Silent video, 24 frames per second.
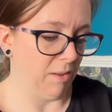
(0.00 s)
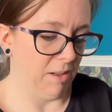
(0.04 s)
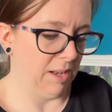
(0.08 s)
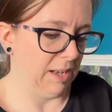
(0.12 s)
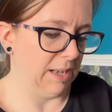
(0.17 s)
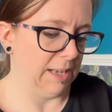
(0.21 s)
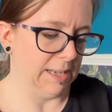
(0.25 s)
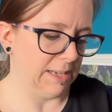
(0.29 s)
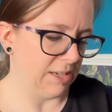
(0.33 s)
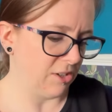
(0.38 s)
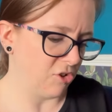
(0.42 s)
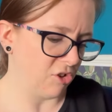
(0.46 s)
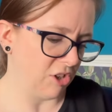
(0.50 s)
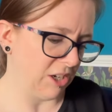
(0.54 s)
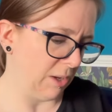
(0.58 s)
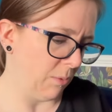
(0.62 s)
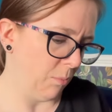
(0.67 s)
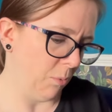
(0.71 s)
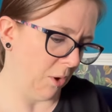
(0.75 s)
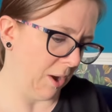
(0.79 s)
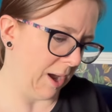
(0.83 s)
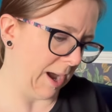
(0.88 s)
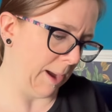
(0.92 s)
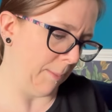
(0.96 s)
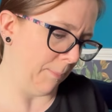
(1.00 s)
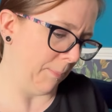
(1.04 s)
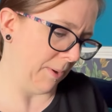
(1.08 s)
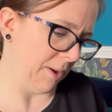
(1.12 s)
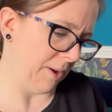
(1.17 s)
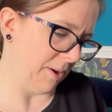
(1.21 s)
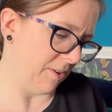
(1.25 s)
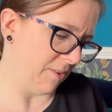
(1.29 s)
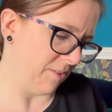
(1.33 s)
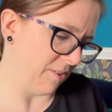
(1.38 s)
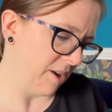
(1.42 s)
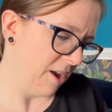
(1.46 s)
literally what
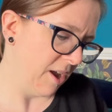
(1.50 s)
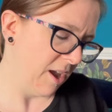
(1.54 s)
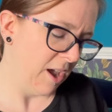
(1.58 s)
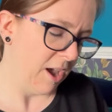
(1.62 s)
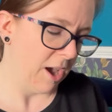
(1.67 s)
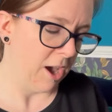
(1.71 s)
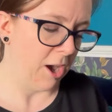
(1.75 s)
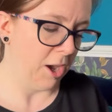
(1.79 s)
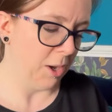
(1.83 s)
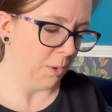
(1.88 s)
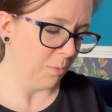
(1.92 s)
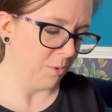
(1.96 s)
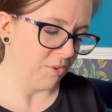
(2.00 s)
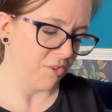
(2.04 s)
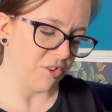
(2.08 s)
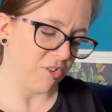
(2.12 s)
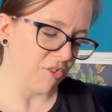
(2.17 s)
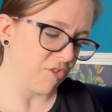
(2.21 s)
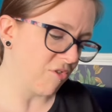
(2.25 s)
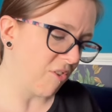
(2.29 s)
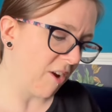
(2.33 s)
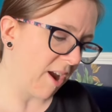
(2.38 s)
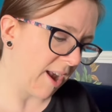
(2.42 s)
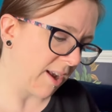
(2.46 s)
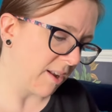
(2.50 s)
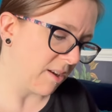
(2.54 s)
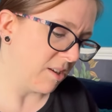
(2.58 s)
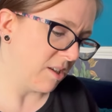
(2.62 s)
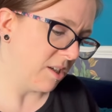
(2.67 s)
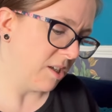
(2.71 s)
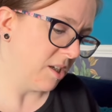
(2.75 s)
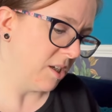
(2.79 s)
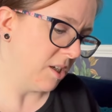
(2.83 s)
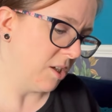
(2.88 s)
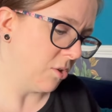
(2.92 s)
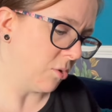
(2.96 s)
happened. I was
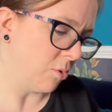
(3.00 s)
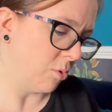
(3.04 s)
distracted,